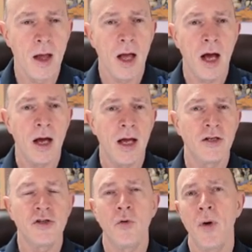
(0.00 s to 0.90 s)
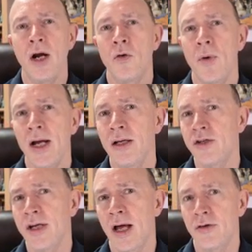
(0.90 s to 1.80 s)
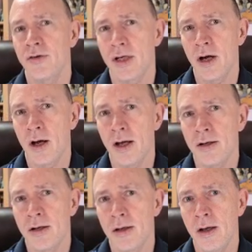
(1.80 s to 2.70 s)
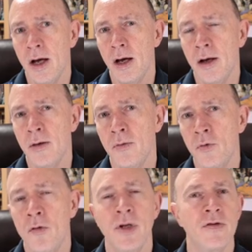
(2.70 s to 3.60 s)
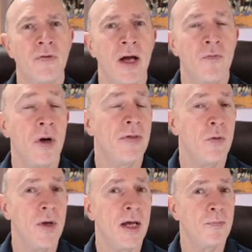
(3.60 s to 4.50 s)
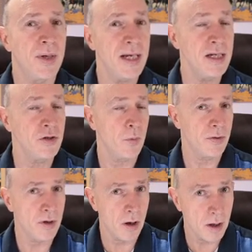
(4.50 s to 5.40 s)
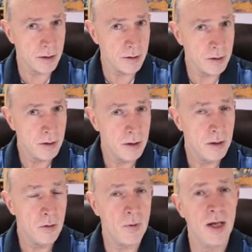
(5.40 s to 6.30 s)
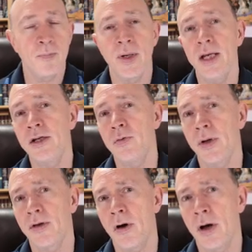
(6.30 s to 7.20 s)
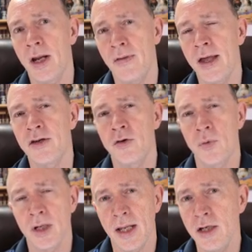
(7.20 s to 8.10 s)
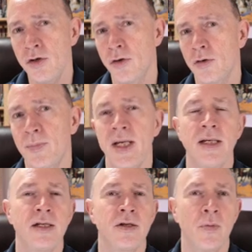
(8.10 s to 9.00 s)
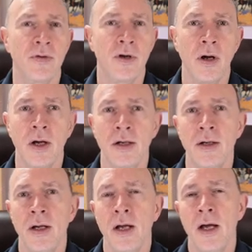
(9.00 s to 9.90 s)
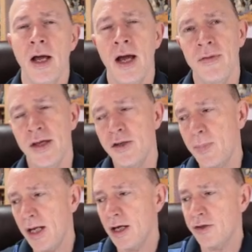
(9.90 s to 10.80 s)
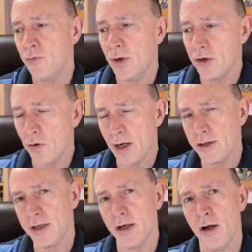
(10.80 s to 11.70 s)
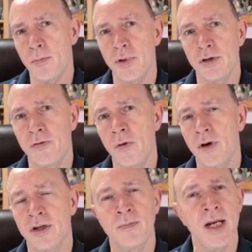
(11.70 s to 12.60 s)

Uh, and so we are reconciled to God. Uh, Romans 5:1 that we have peace with God. We have peace with God, and that is a relational peace with God and this because of what Christ accomplished for us.